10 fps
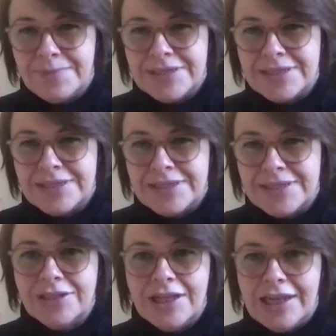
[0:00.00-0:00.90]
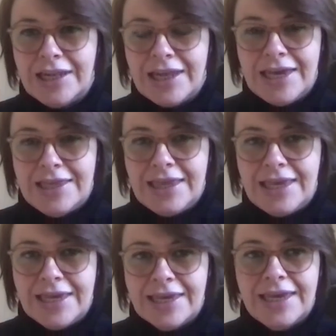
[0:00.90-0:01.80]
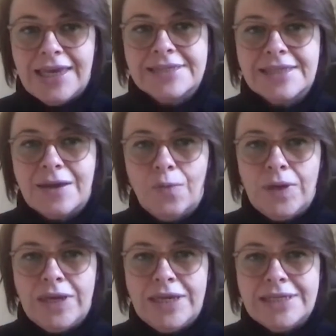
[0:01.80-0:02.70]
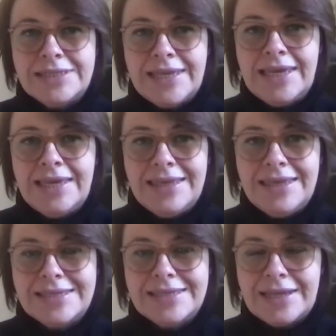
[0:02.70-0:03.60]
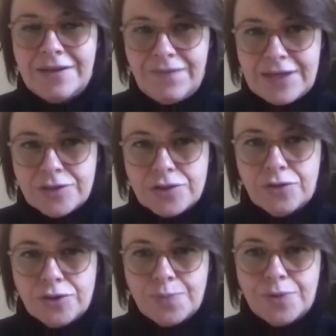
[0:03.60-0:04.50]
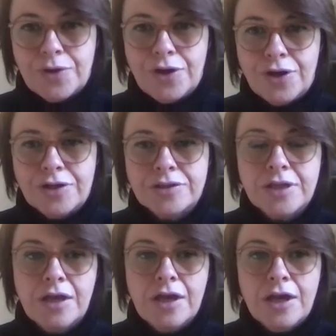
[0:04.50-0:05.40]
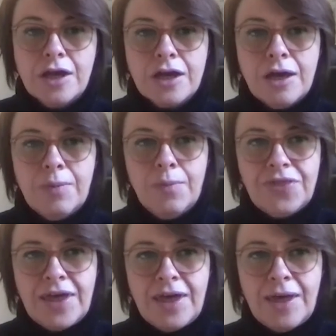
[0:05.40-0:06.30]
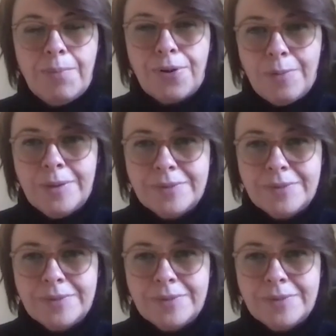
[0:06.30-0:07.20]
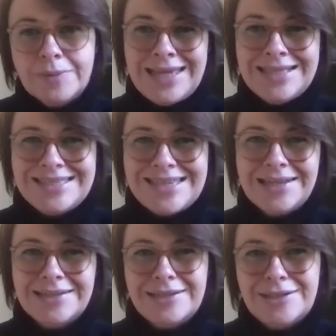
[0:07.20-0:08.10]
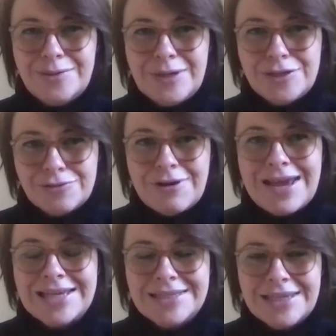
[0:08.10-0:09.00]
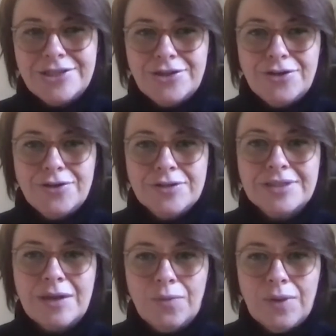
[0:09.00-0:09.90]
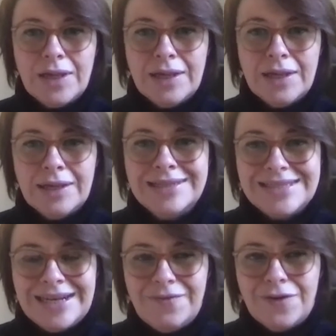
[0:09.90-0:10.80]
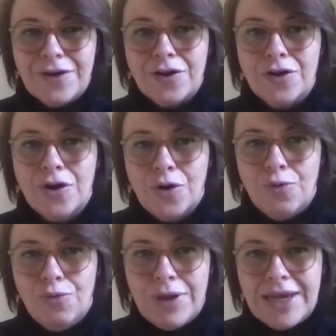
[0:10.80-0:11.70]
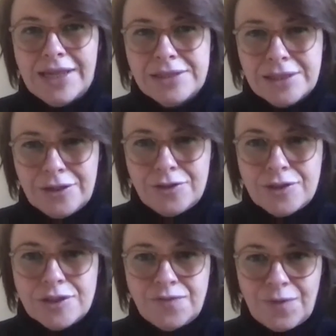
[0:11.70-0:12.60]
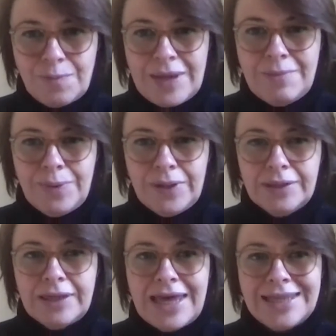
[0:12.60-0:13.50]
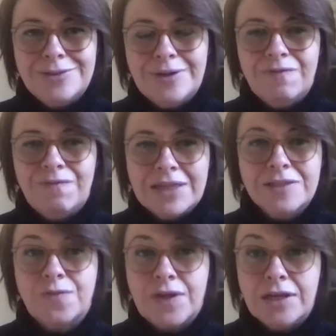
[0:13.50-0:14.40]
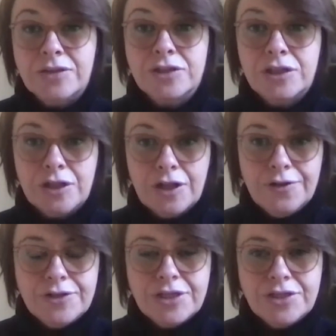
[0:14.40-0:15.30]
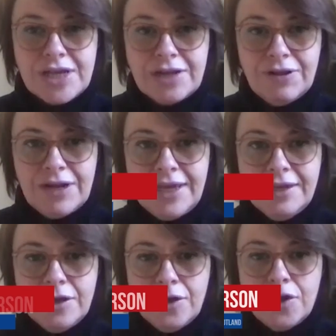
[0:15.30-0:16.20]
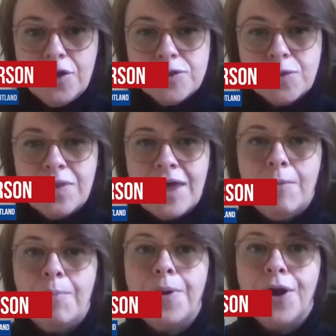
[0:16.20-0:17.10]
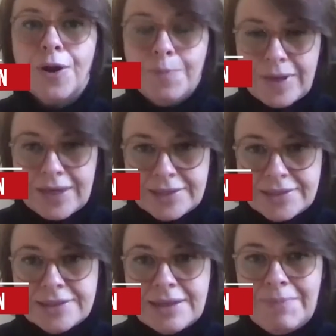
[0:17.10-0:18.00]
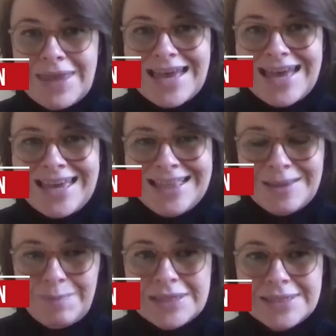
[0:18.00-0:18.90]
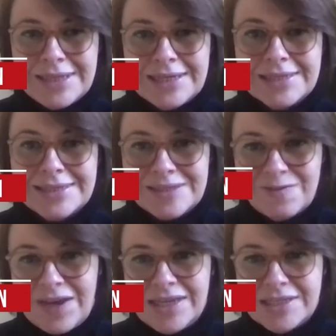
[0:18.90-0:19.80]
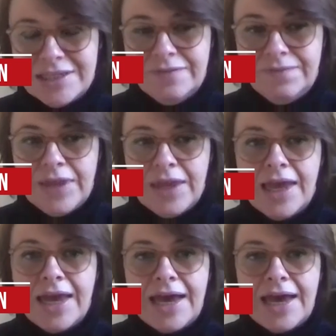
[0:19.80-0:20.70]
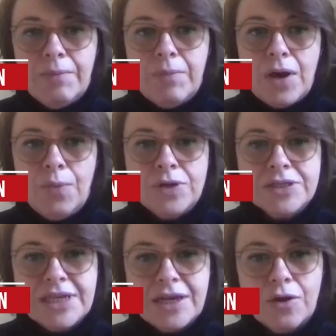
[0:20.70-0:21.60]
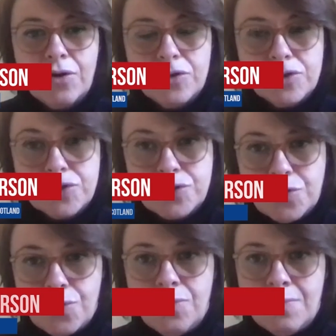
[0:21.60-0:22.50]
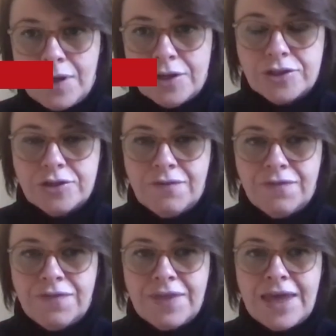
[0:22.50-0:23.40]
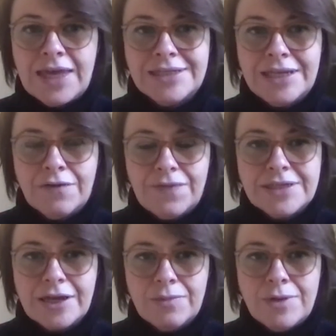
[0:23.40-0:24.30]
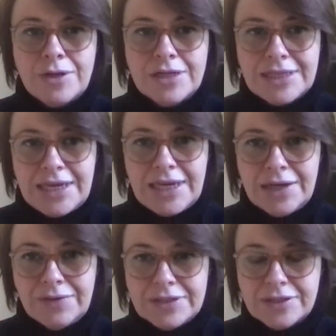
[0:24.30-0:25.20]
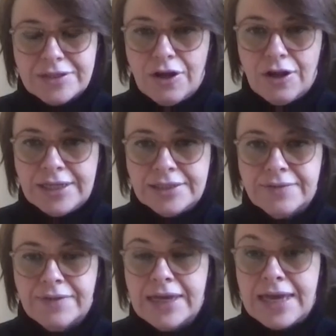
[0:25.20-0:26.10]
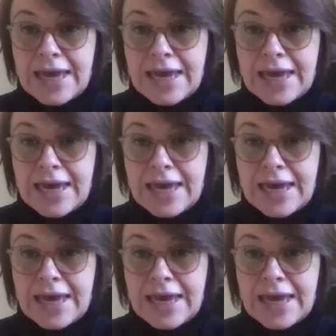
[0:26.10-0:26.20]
substantial, I think, is that we see these innovators and entrepreneurs come with a problem-solving mindset to address issues that will deliver real solutions for people and to advance financial inclusion generally. So that purpose behind the business is vital. And we're seeing so much of that in our fintech community here in Scotland.